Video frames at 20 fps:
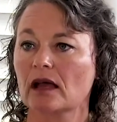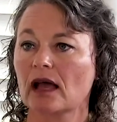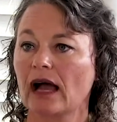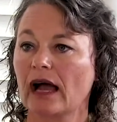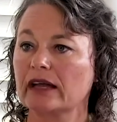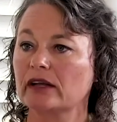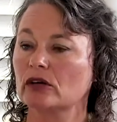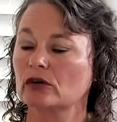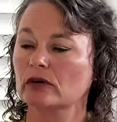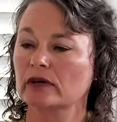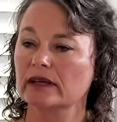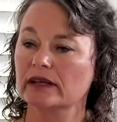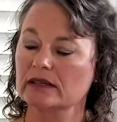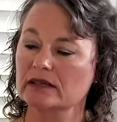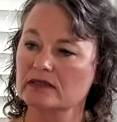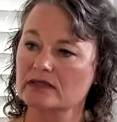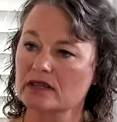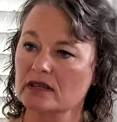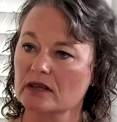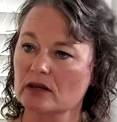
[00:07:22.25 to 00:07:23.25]
I don't get
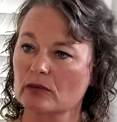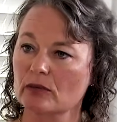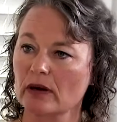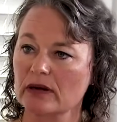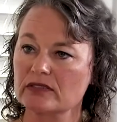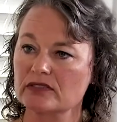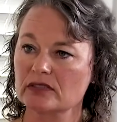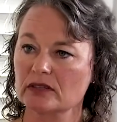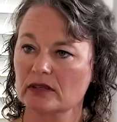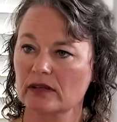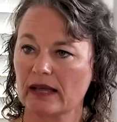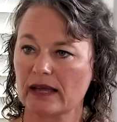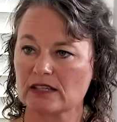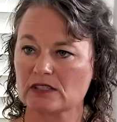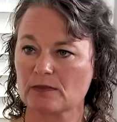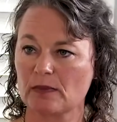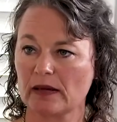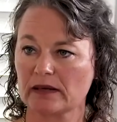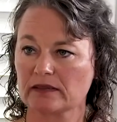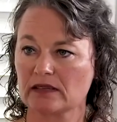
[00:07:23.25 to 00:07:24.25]
into the rental
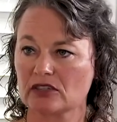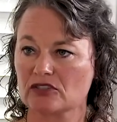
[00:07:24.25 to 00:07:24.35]
aspect.